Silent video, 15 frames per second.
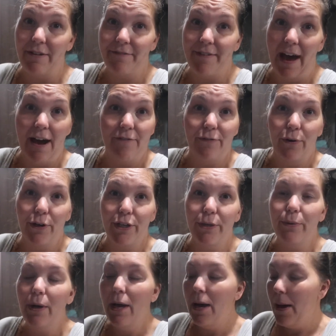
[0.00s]
fat for
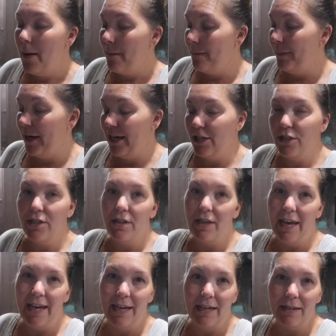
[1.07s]
you, but
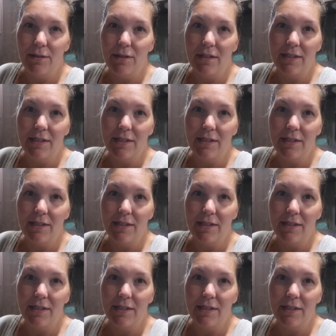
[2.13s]
it